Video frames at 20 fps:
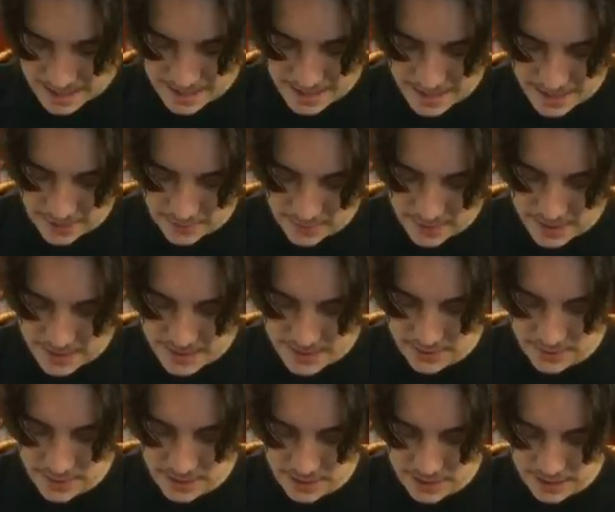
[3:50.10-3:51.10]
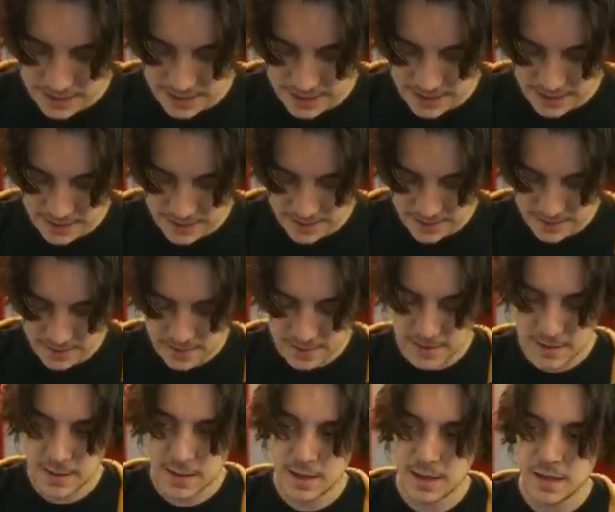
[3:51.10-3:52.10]
kind of want to do the thing
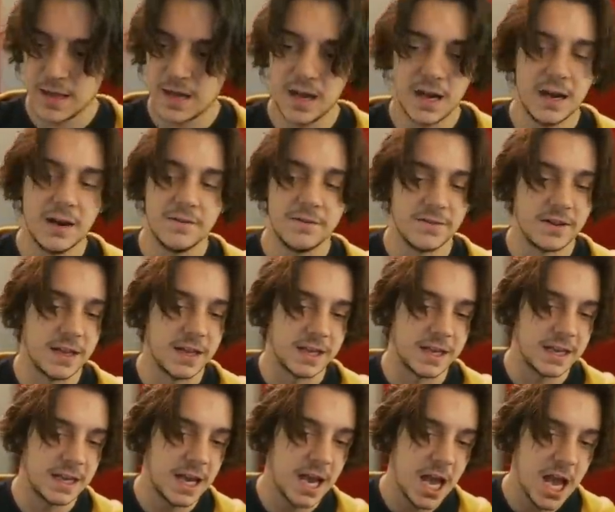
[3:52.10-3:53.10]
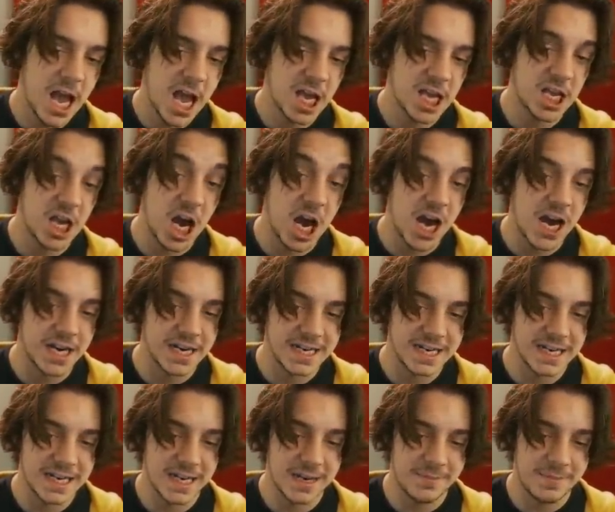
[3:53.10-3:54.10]
of like
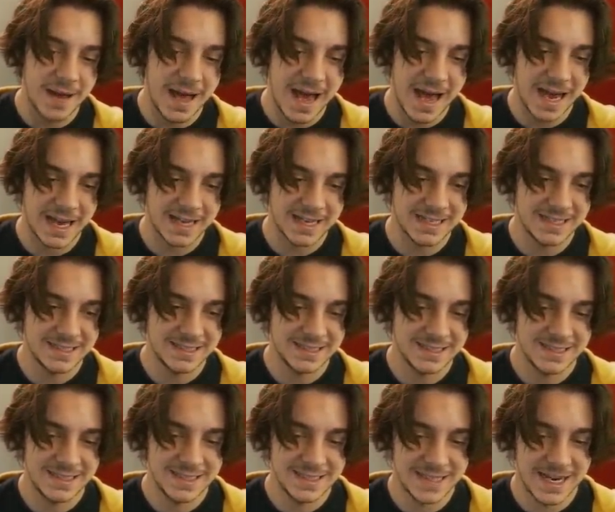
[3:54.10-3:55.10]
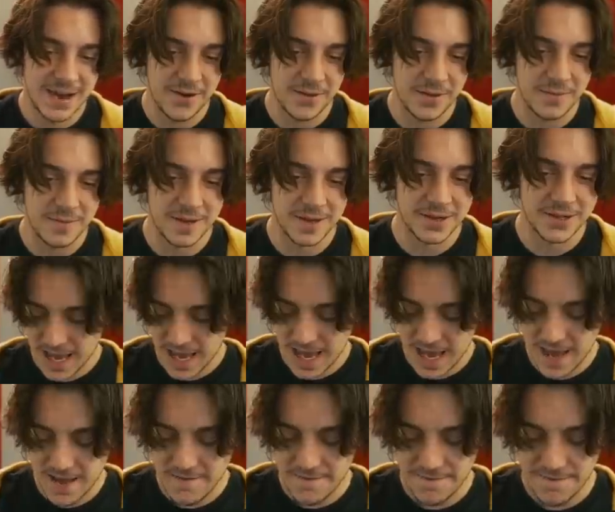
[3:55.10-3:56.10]
cutting a pack down the middle.
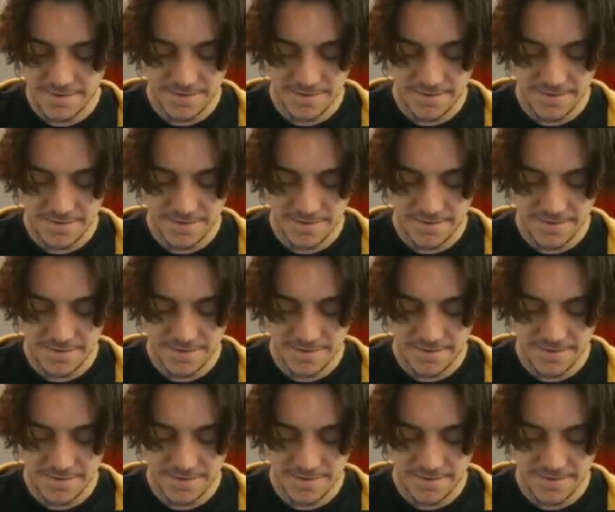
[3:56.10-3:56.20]
If